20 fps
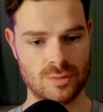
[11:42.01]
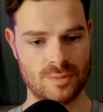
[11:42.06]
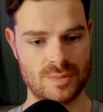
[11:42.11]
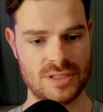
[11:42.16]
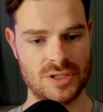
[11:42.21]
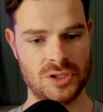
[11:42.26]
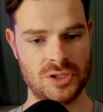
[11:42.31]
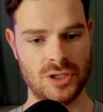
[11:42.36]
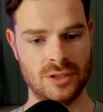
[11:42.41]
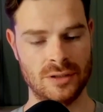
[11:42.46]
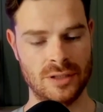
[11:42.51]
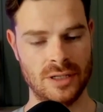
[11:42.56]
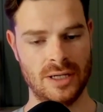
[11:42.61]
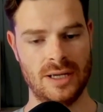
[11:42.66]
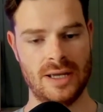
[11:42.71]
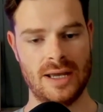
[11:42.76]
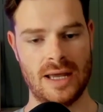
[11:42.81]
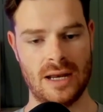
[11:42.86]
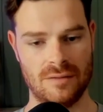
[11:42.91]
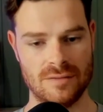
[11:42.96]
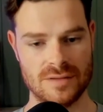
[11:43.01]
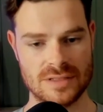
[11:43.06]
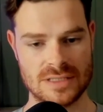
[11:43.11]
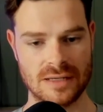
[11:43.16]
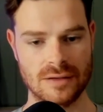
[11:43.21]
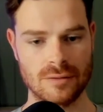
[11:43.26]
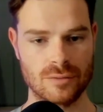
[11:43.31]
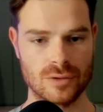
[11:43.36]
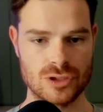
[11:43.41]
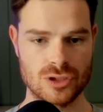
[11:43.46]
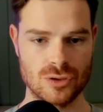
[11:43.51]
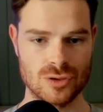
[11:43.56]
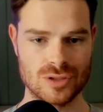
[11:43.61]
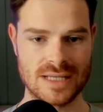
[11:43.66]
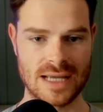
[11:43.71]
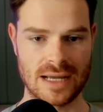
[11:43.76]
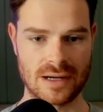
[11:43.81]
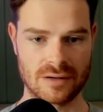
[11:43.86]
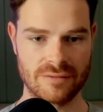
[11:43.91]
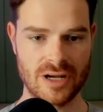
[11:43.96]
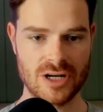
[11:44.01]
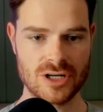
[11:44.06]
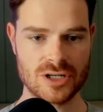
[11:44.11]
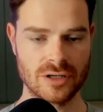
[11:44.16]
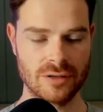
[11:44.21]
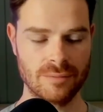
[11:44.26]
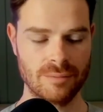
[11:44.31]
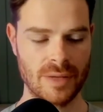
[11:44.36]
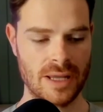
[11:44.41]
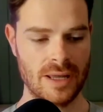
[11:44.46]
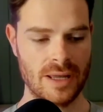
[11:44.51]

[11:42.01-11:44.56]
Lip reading: position and obviously reduce the aggravation.